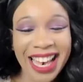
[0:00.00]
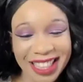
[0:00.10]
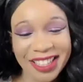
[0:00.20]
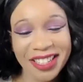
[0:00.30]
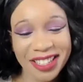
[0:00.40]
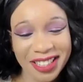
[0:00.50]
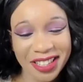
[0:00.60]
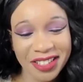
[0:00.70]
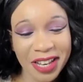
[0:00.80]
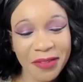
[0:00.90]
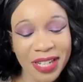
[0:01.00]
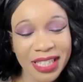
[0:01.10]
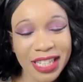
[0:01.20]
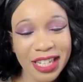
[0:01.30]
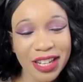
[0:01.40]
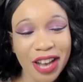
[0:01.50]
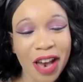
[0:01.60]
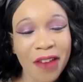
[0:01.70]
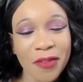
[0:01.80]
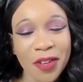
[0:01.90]
they're definitely
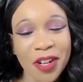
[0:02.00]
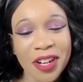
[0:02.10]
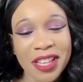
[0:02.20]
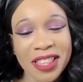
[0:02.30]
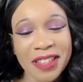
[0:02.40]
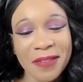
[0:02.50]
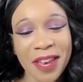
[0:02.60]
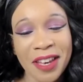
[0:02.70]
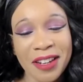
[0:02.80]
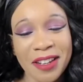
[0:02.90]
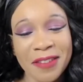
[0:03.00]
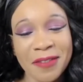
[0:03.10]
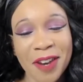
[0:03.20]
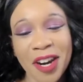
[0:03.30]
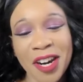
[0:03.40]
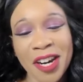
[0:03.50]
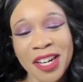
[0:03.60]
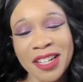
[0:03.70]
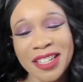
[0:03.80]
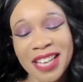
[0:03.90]
not for the faint of
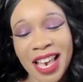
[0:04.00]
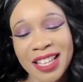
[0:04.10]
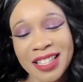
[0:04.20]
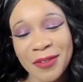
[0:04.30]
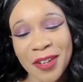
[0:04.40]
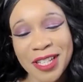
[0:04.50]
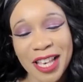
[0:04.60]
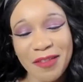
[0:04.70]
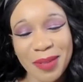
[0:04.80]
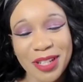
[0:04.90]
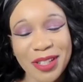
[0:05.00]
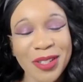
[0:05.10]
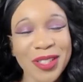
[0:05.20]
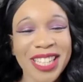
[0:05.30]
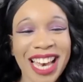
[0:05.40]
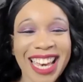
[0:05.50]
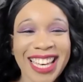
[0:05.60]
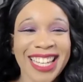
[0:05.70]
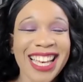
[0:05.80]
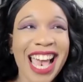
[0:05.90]
heart. as far as I've been told.
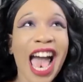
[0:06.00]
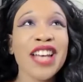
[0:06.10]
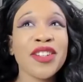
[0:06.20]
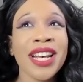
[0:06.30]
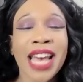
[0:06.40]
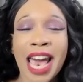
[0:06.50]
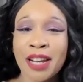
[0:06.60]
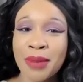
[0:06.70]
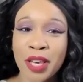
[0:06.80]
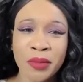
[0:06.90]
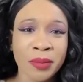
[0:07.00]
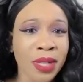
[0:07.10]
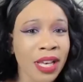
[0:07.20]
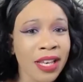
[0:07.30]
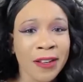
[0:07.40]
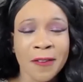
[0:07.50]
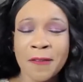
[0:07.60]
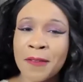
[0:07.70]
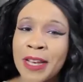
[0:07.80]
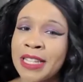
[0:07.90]
I try to add my own,
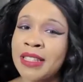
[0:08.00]
fun,